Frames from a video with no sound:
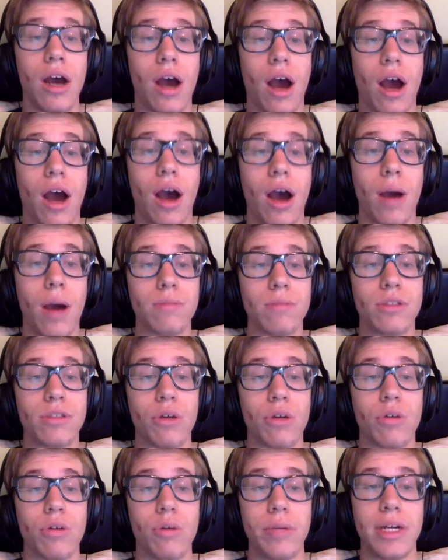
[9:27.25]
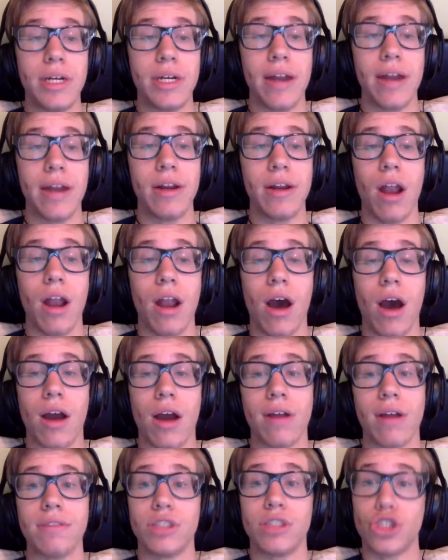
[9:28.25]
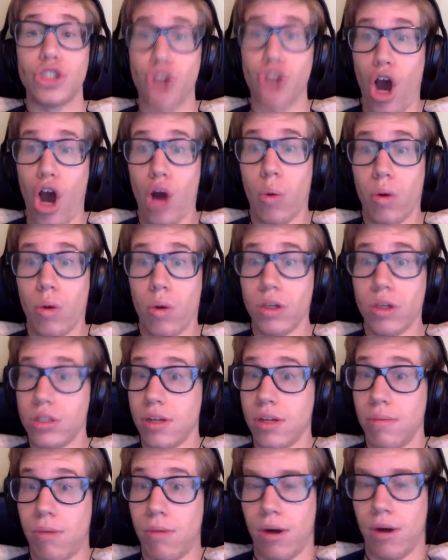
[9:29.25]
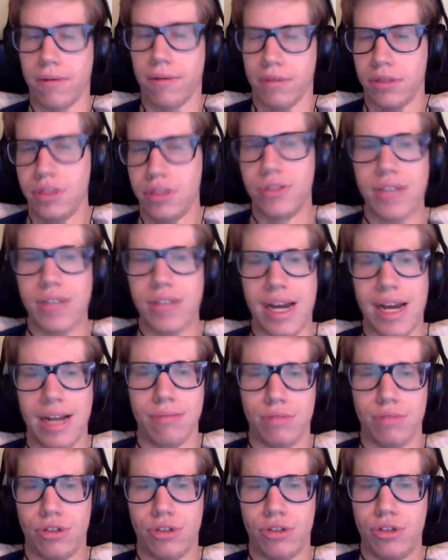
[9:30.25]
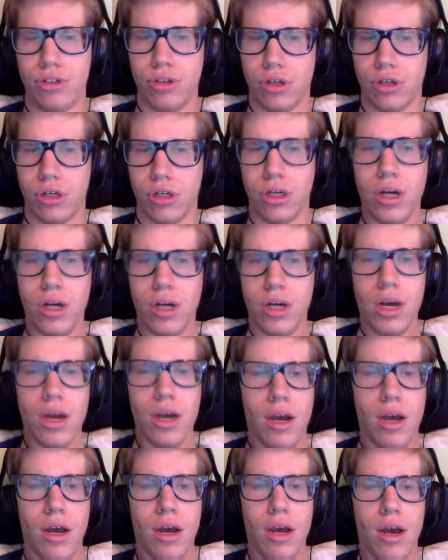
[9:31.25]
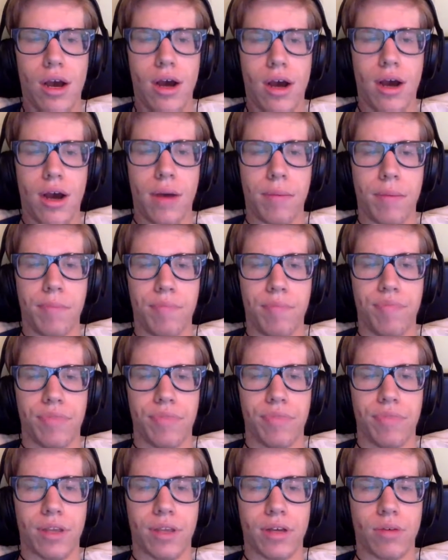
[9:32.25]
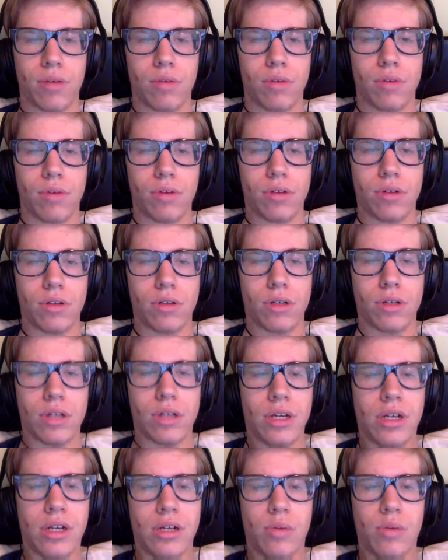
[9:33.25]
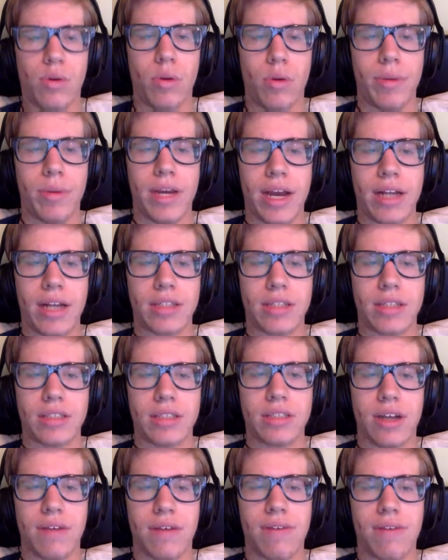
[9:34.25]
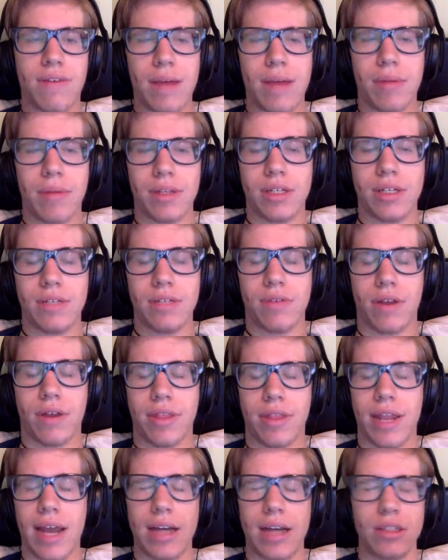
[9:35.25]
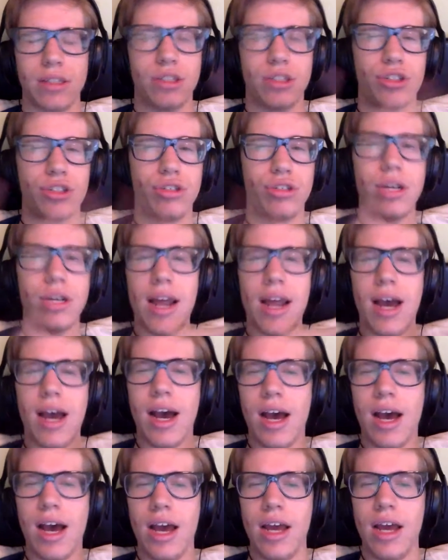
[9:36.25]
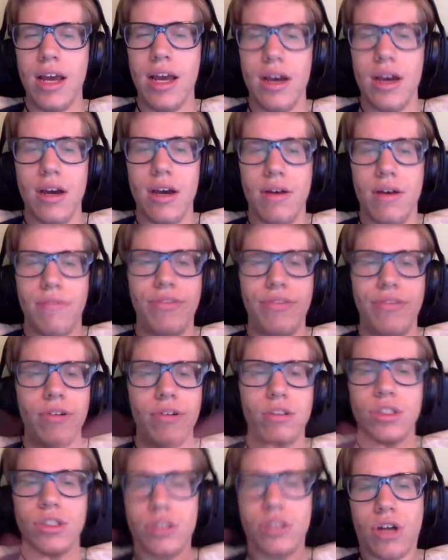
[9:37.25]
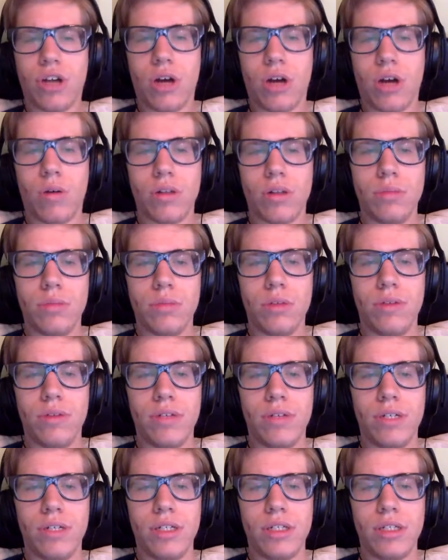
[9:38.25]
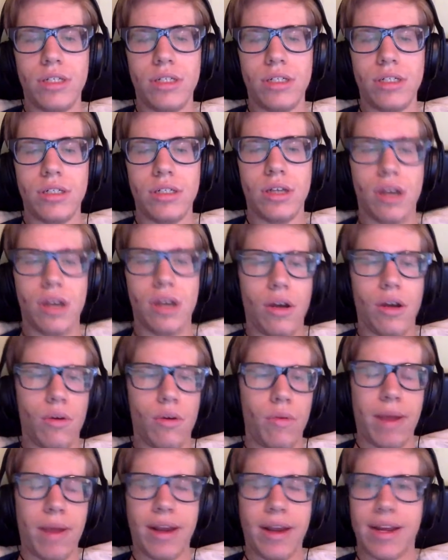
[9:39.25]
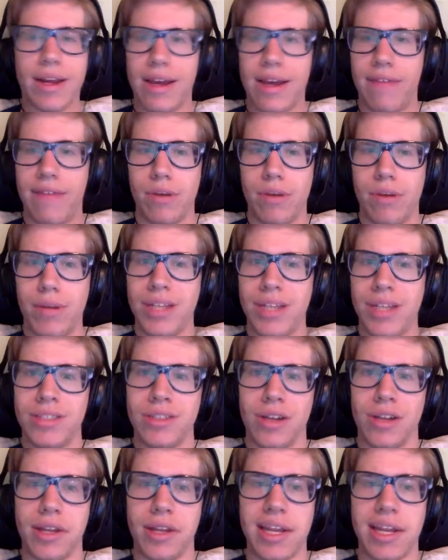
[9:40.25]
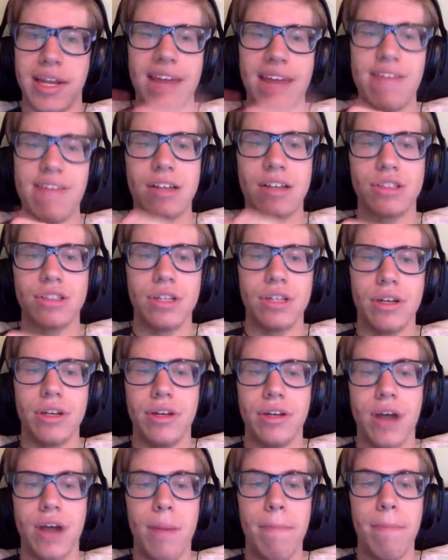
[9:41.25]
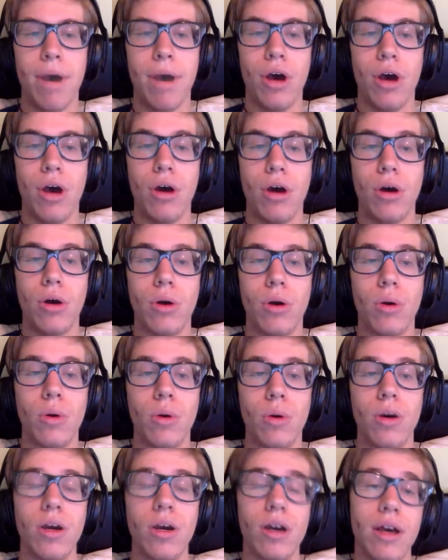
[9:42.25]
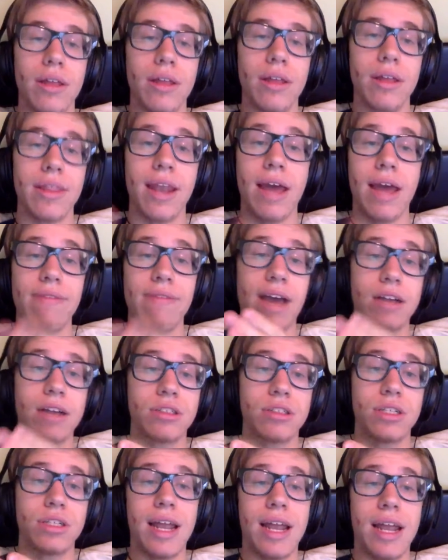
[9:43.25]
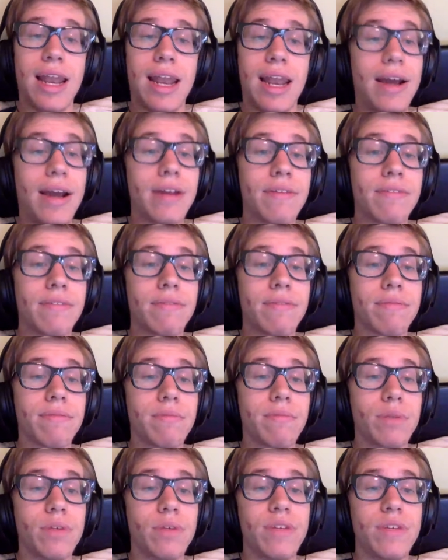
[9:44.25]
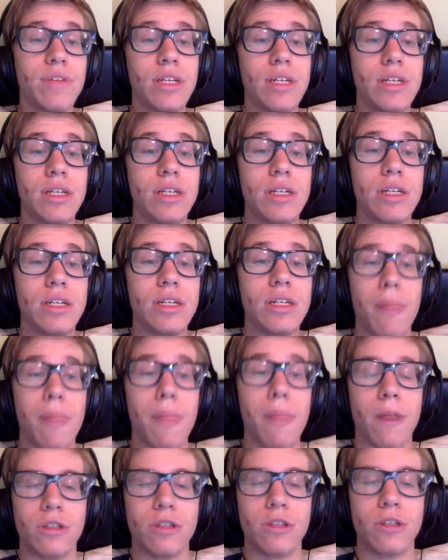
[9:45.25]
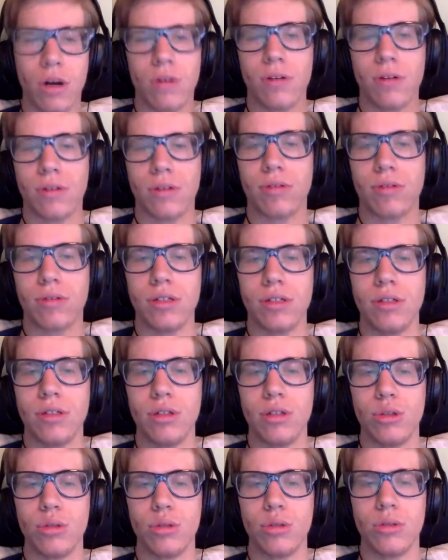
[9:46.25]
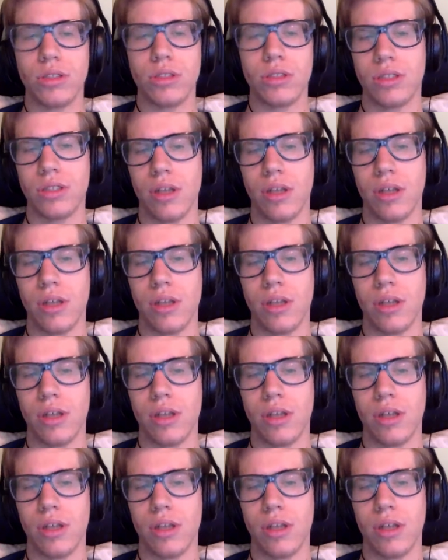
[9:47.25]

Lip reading: So we'll be getting a lot of Star Wars and Marvel news, I'm sure. We will be getting stuff, I believe, on The Last Jedi, future Star Wars movies. We might get information on the live-action Dumbo, the live-action Aladdin movie, Jungle Cruise,